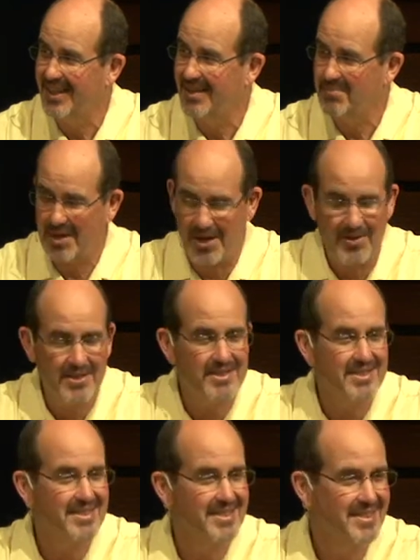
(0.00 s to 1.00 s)

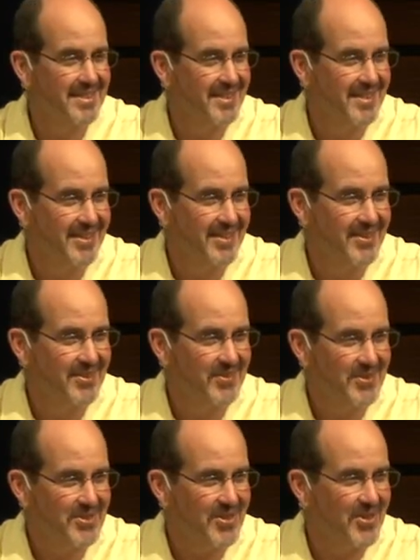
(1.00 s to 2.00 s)
Parents,
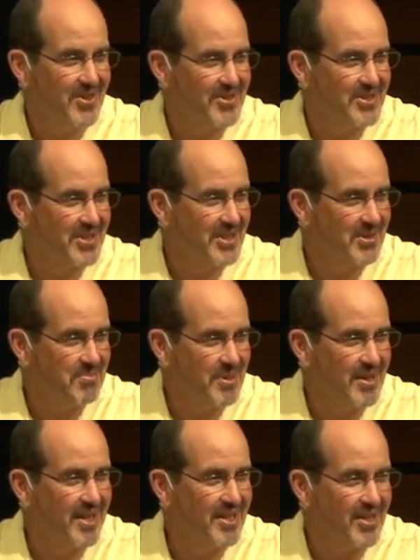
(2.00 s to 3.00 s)
What's the hardest thing to put
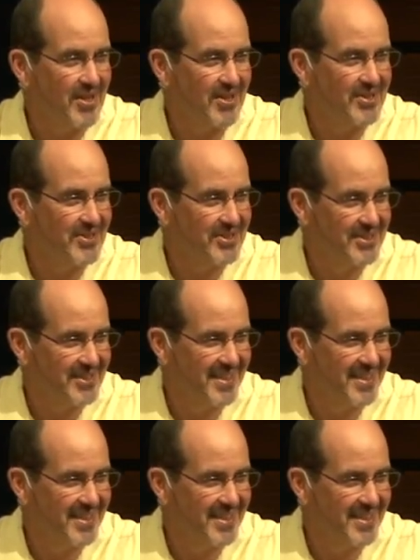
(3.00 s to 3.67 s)
on the altar?